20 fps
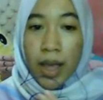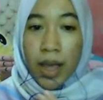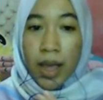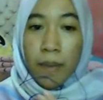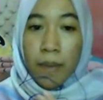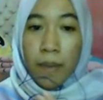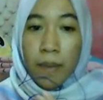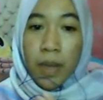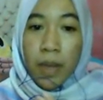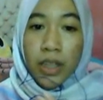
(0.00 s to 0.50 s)

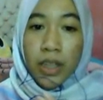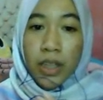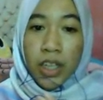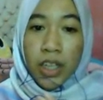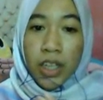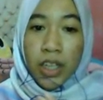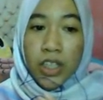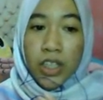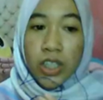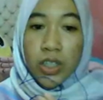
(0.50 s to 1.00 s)
but
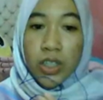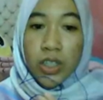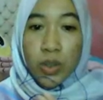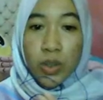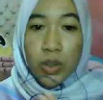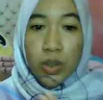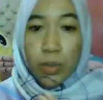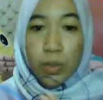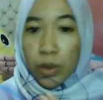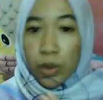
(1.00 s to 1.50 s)
each
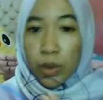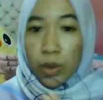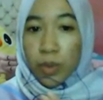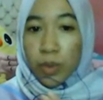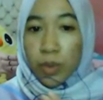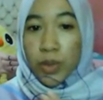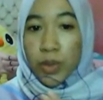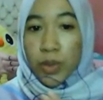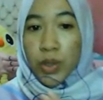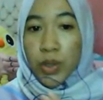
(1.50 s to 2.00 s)
subgroup
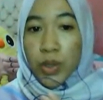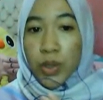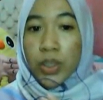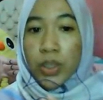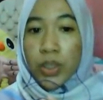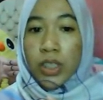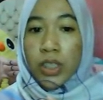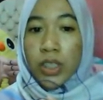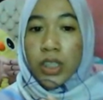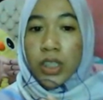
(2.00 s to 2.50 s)

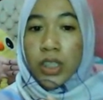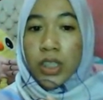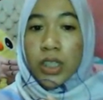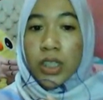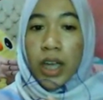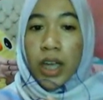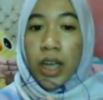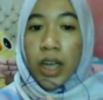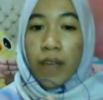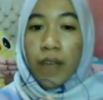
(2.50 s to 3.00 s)
should
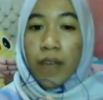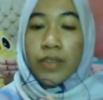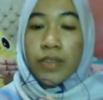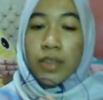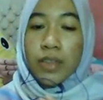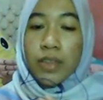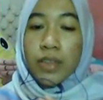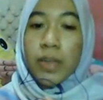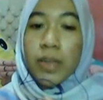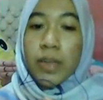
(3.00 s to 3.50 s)
have
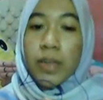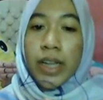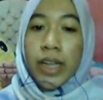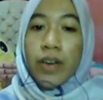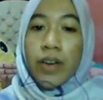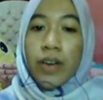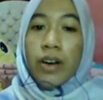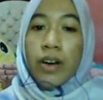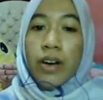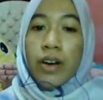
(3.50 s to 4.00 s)
similar